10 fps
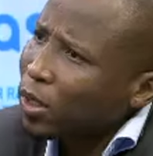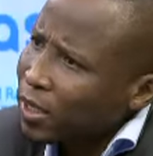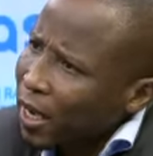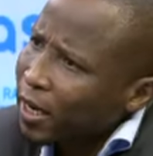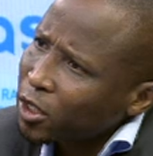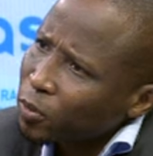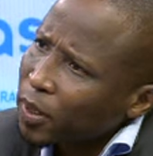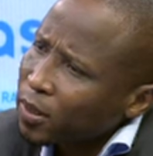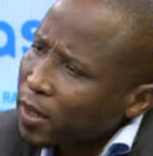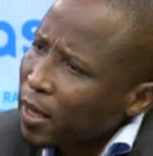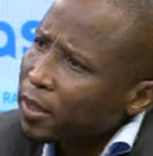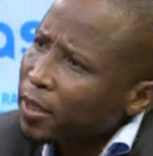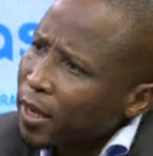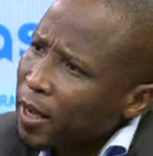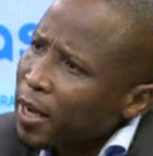the arrangements that
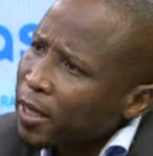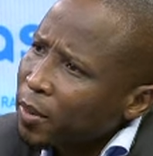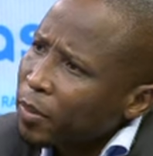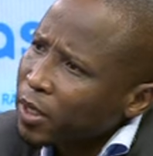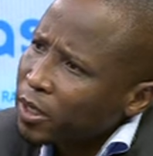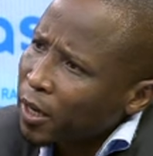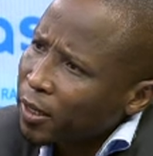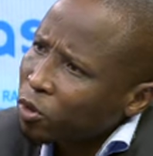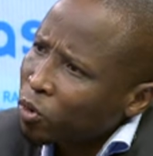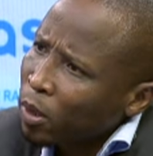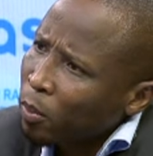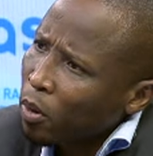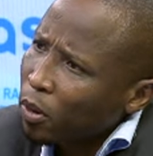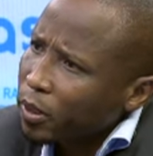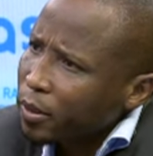the minister reached with the
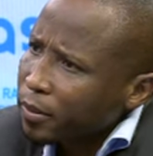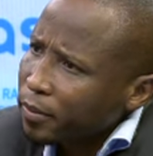board. Yeah,